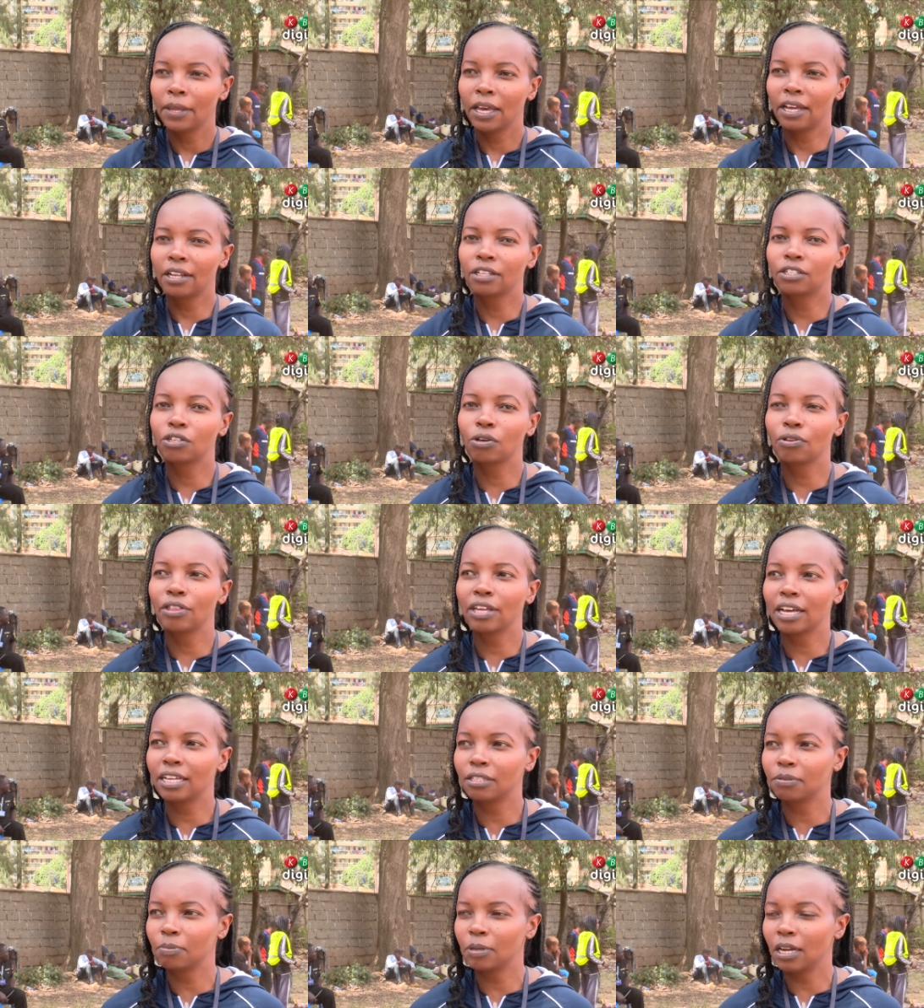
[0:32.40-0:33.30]
And so
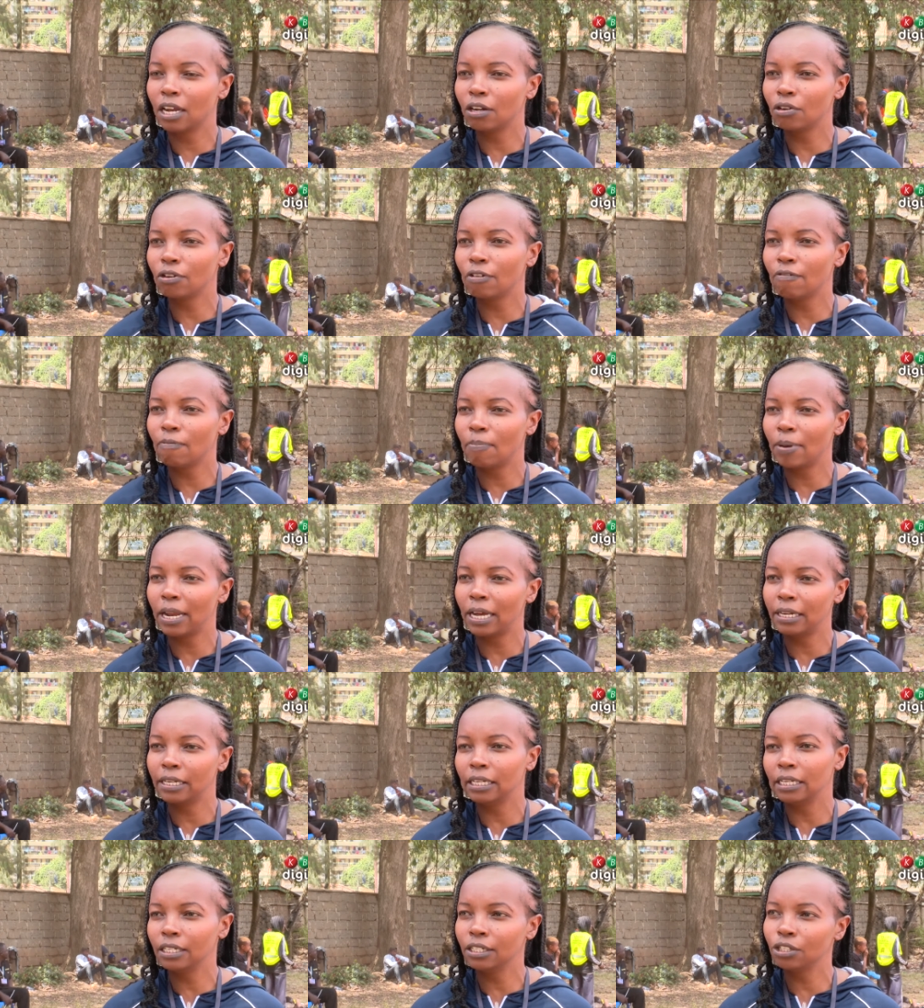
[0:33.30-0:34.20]
there has been a lot of
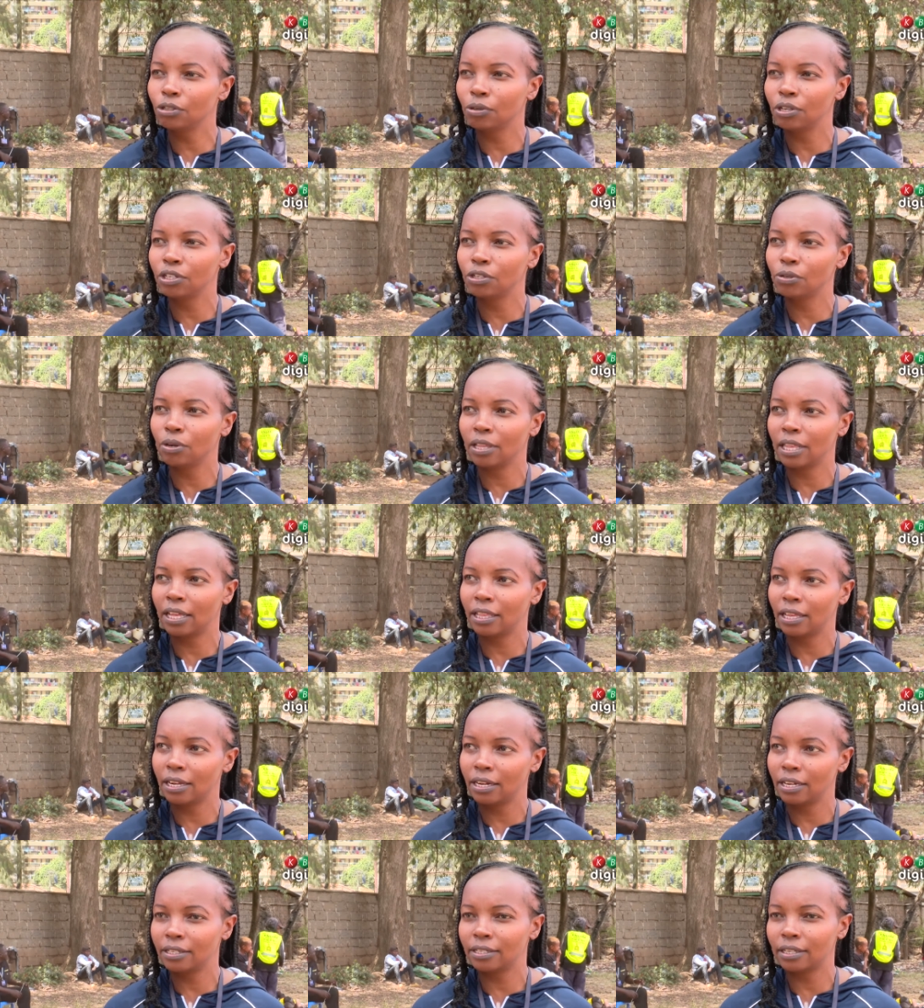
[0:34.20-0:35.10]
planning to ensure that
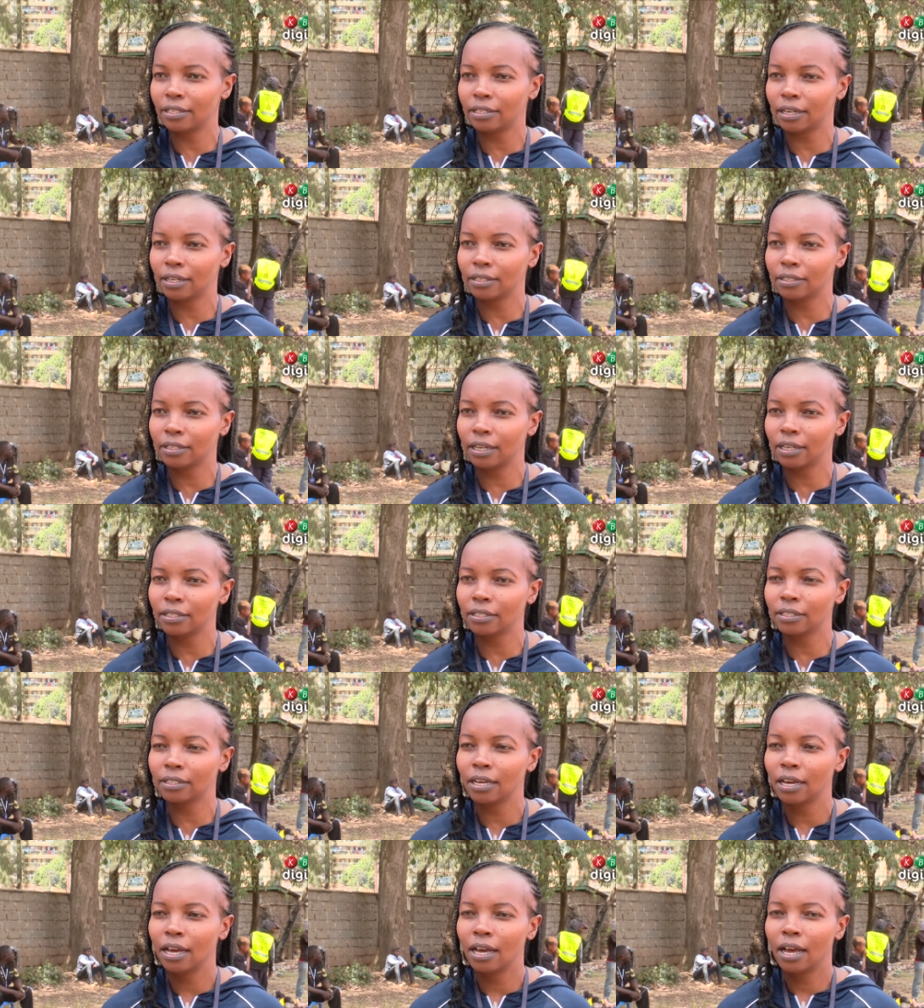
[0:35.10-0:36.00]
the day is a success.